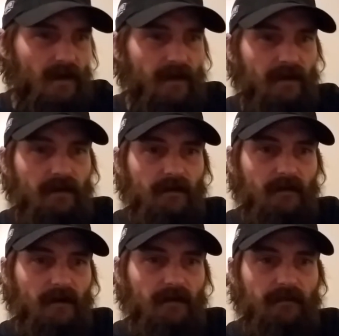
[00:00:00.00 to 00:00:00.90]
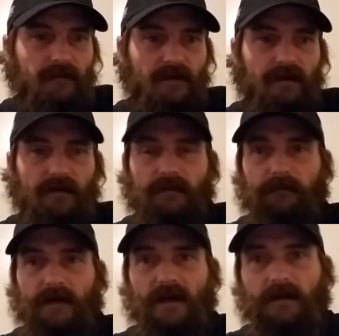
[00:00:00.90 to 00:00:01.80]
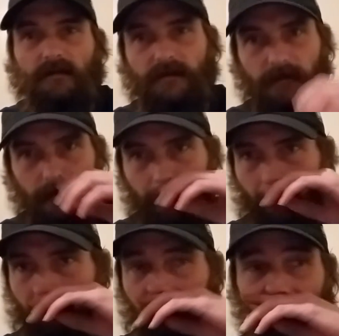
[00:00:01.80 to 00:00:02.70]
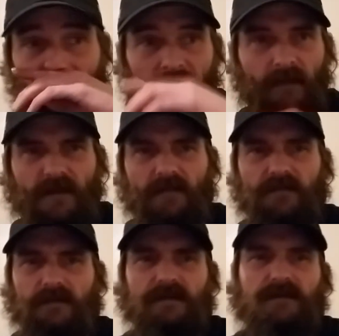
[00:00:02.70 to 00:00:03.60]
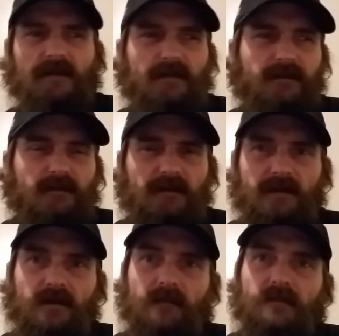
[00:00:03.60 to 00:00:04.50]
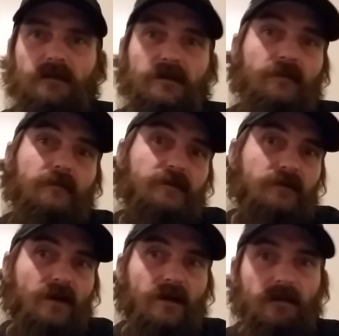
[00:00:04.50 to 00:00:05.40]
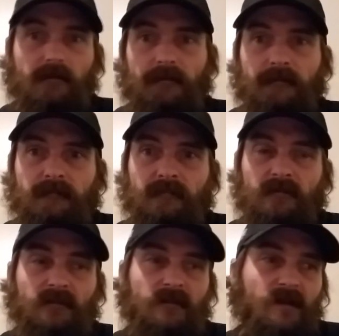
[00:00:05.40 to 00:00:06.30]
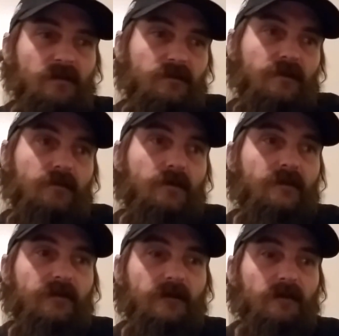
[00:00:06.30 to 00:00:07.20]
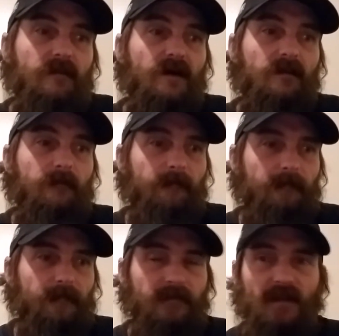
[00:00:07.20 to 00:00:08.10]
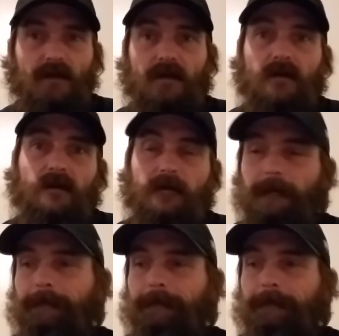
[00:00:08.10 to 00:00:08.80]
and they're out of uh, Ireland. I've got three sauces here. I'm going to give them a shot, see what we think about them. Uh,